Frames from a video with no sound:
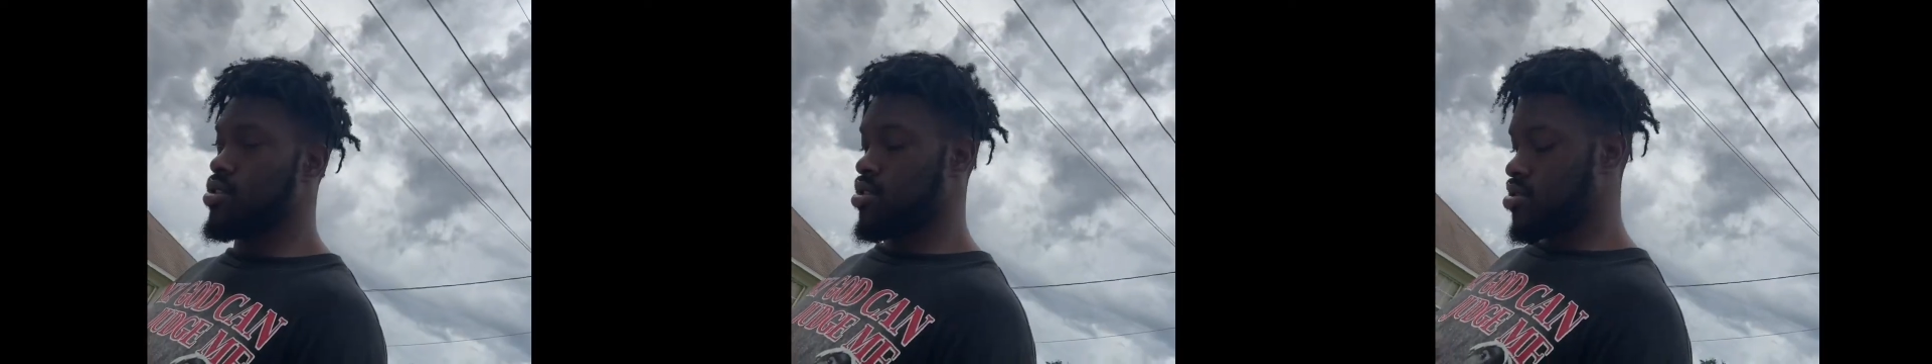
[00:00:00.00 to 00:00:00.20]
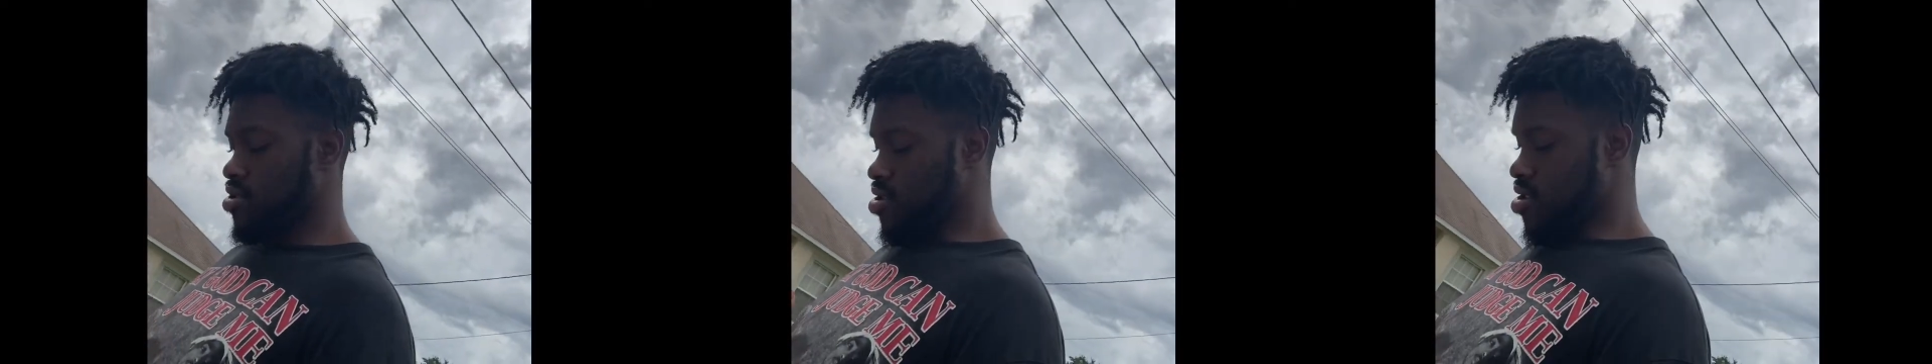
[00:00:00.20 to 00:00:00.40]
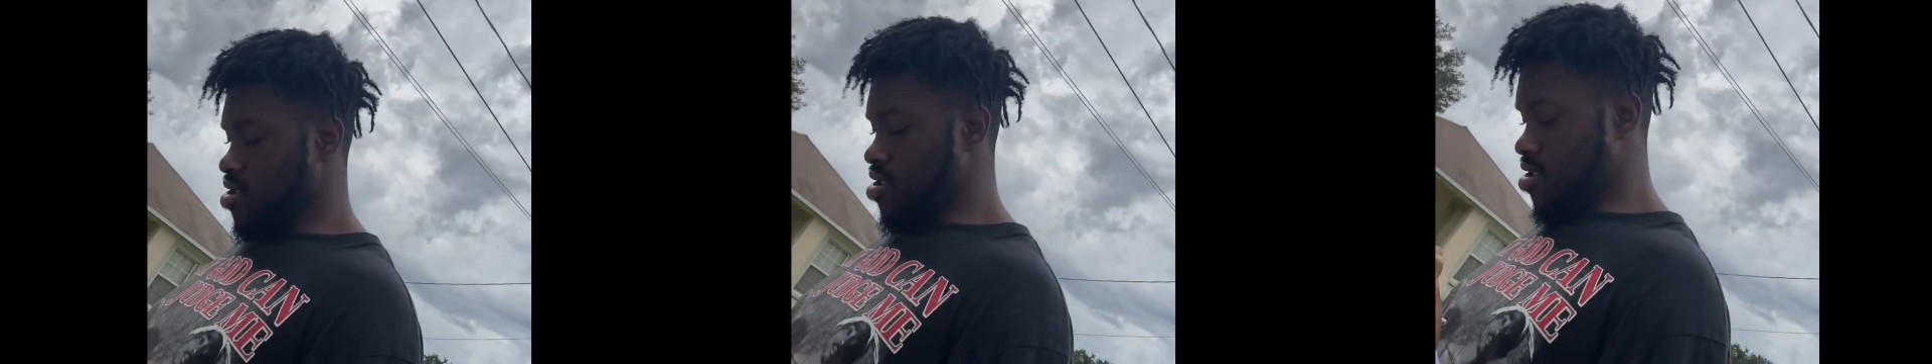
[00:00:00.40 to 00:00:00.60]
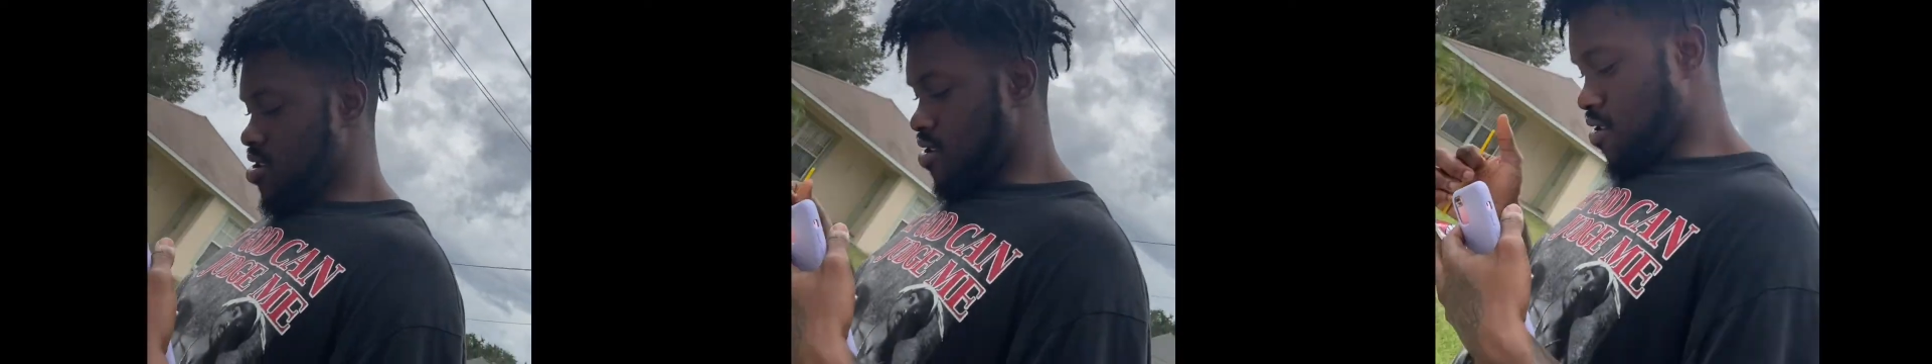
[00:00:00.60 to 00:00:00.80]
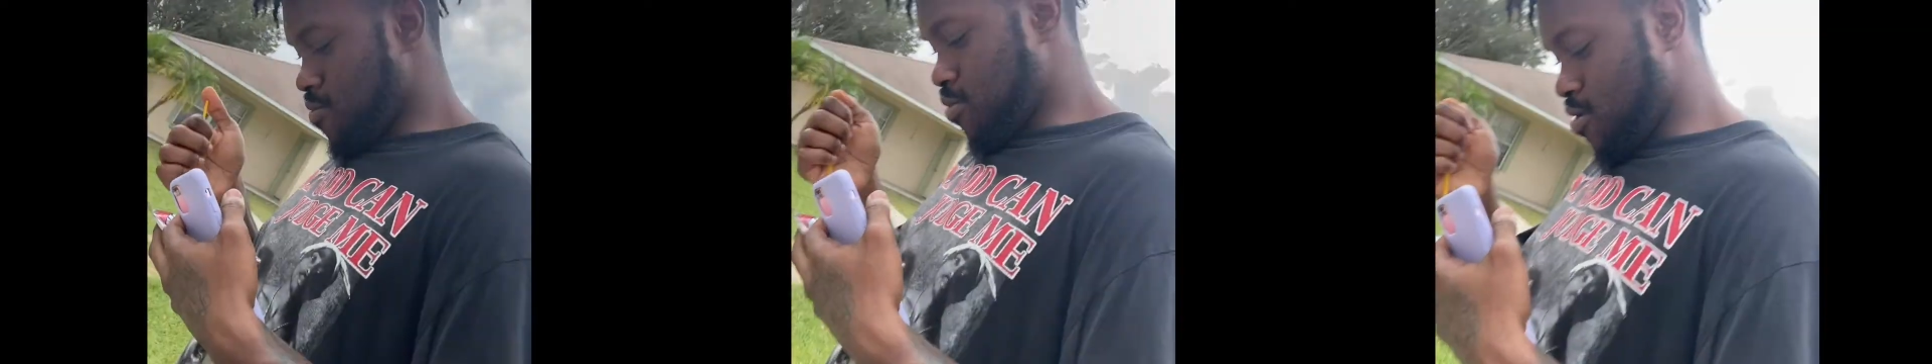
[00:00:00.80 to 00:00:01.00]
Hell
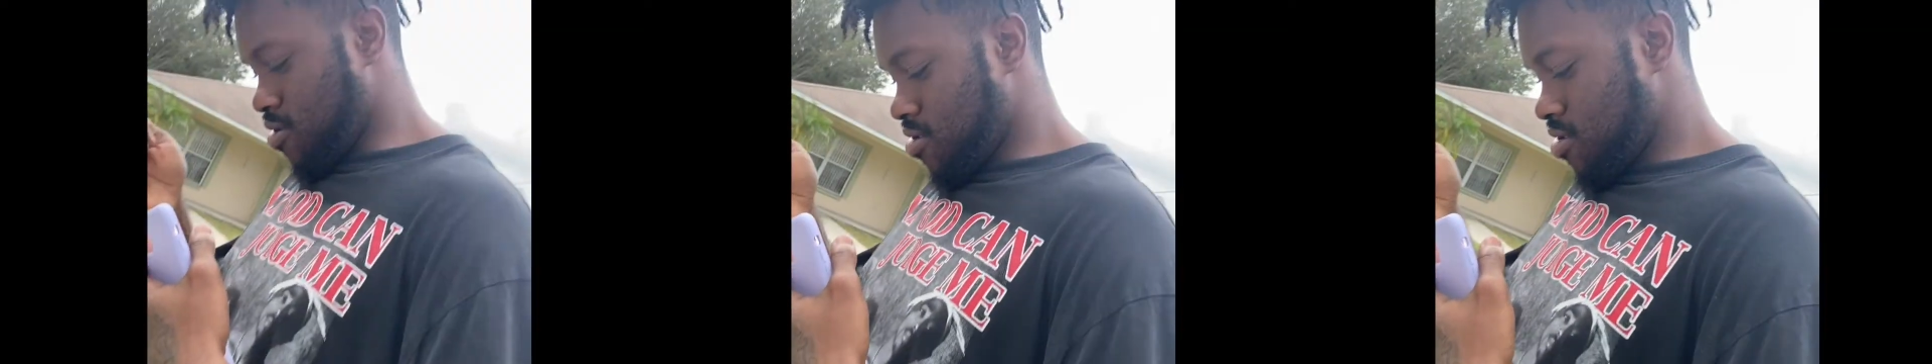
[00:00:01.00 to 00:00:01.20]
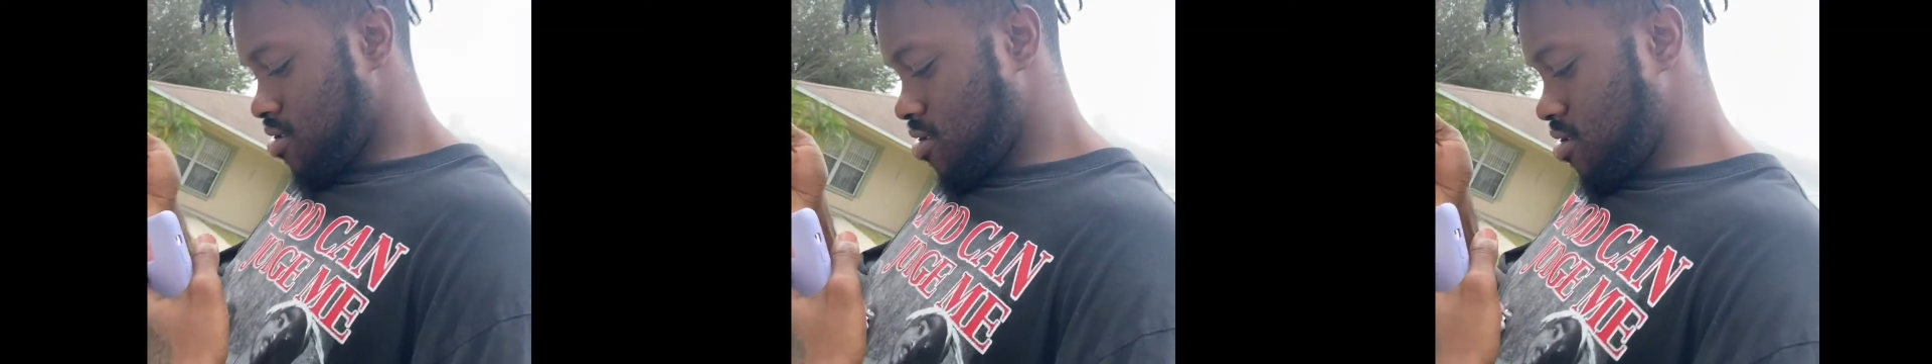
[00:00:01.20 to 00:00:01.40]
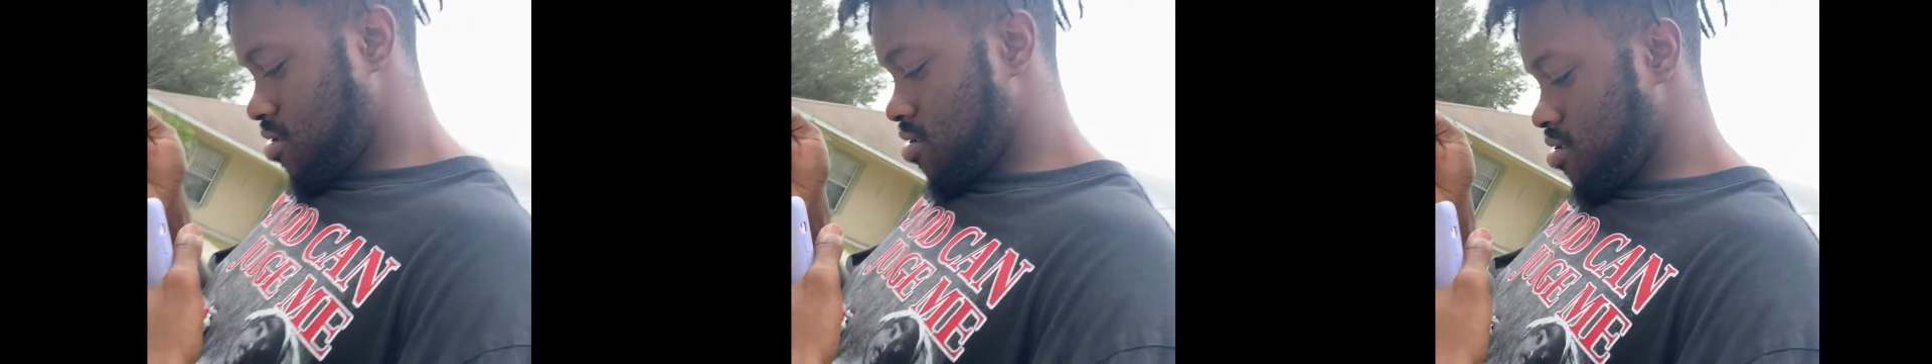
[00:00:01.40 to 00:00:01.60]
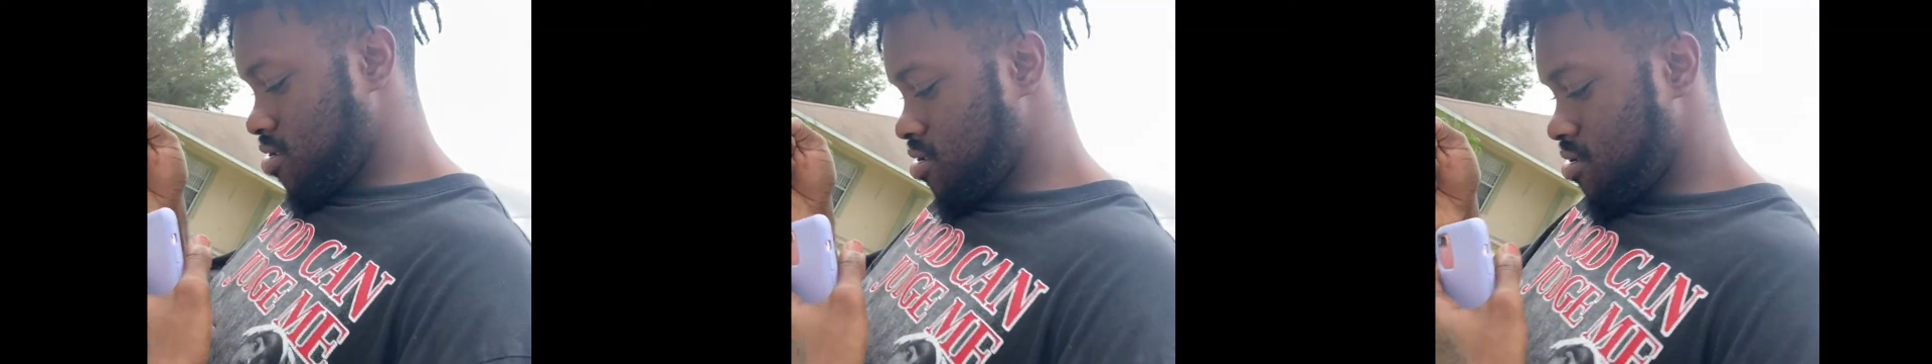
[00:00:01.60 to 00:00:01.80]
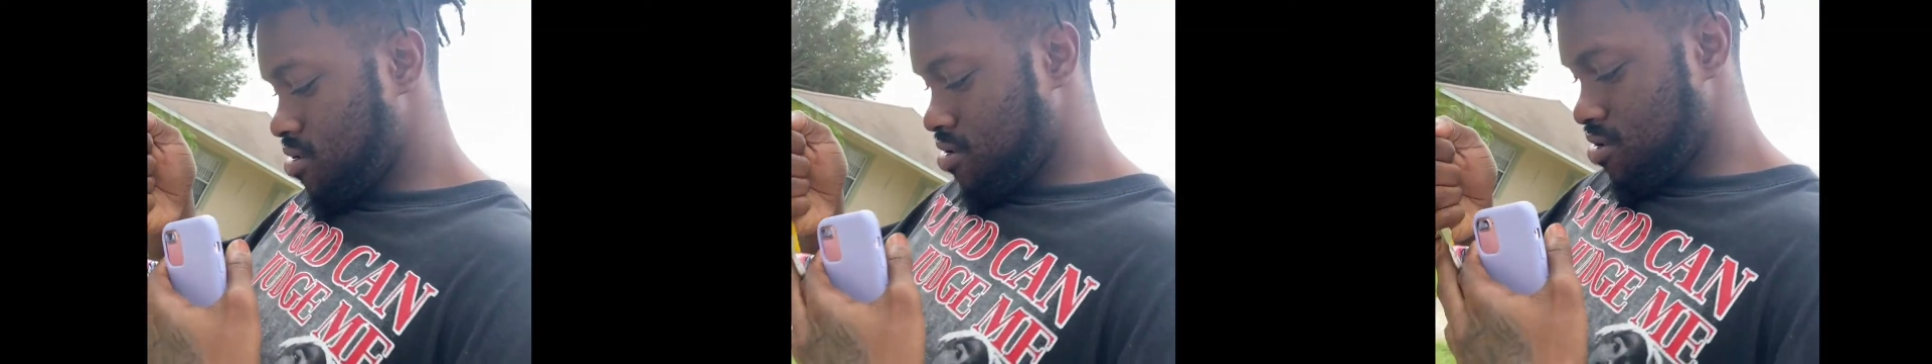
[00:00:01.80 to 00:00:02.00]
yeah, bro. He
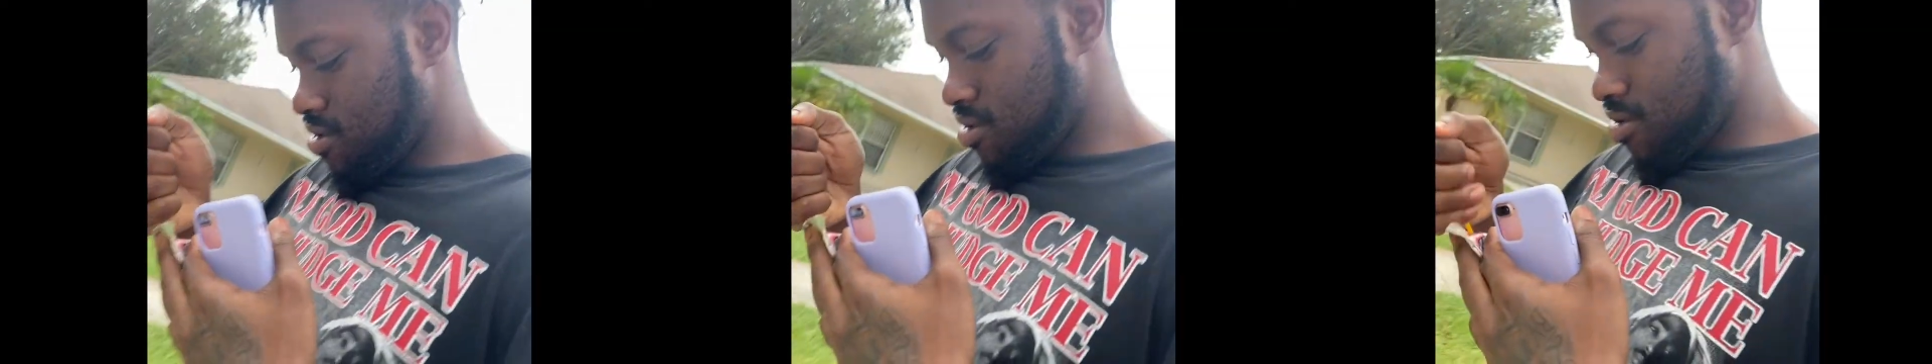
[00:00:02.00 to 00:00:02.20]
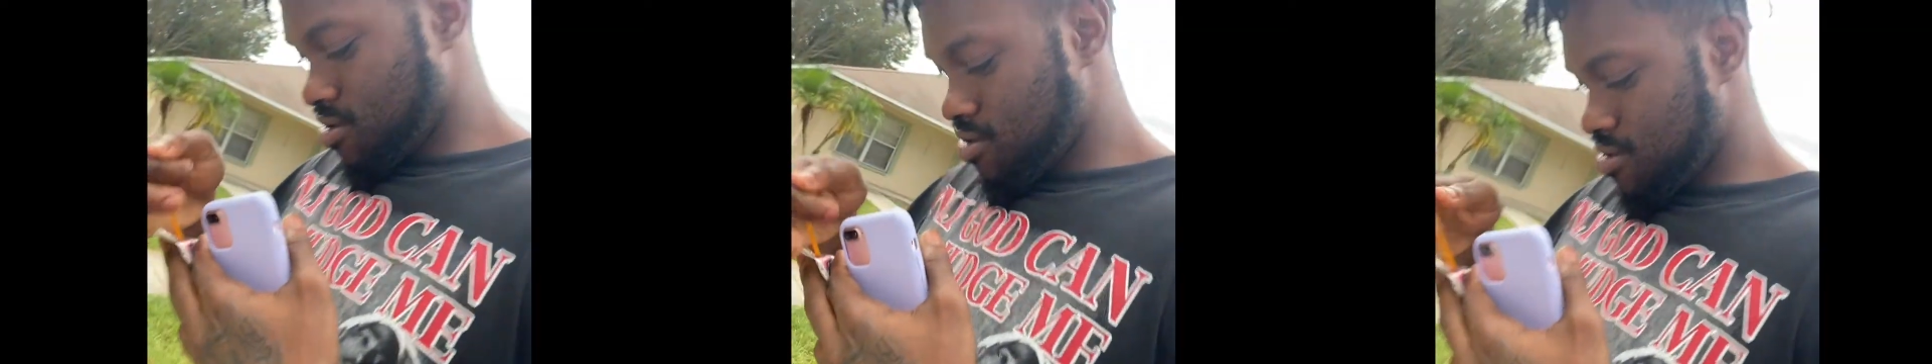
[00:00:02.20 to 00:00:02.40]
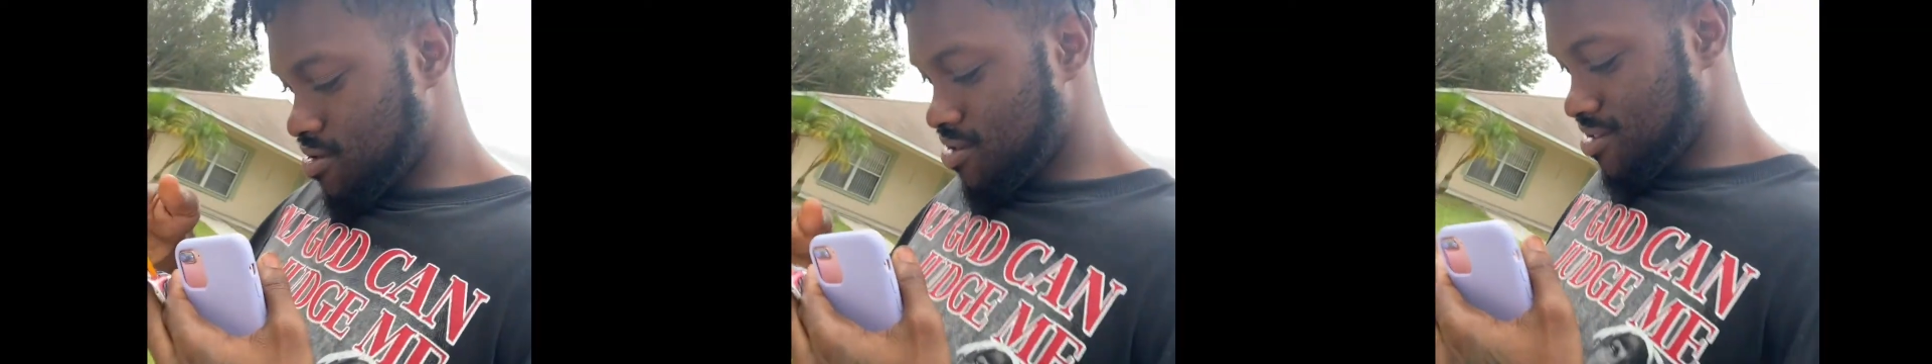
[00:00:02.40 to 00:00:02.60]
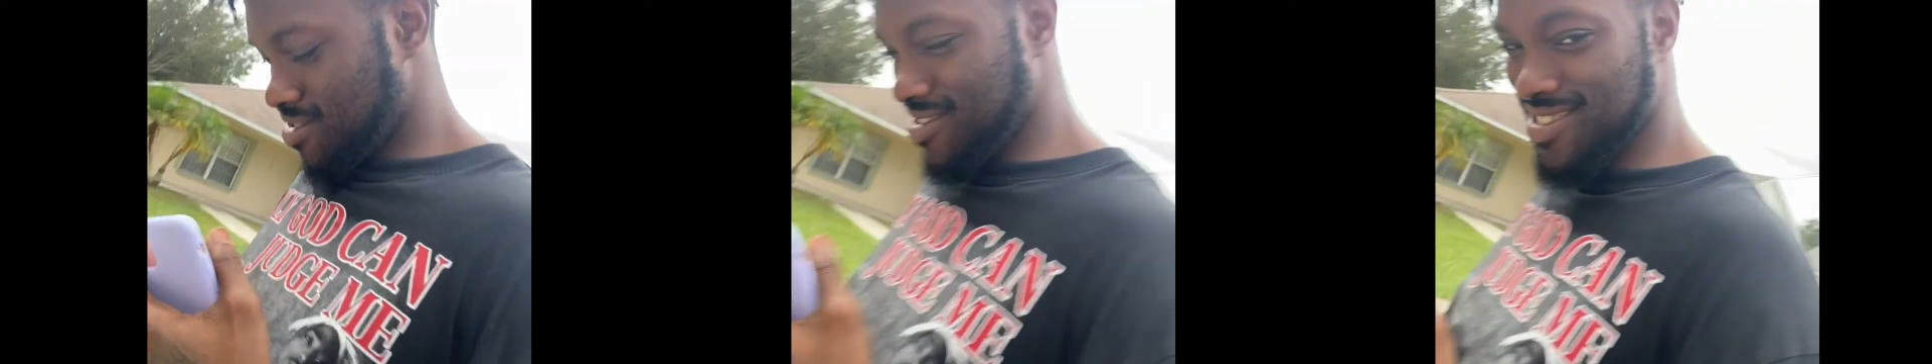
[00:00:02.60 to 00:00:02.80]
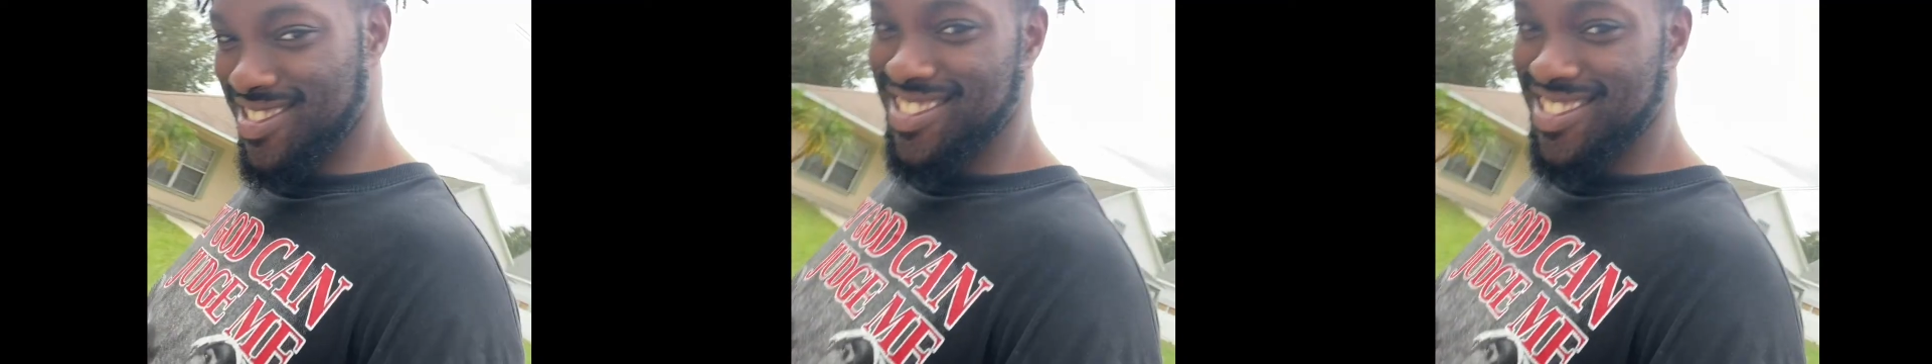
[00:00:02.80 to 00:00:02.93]
ain't even put the straw in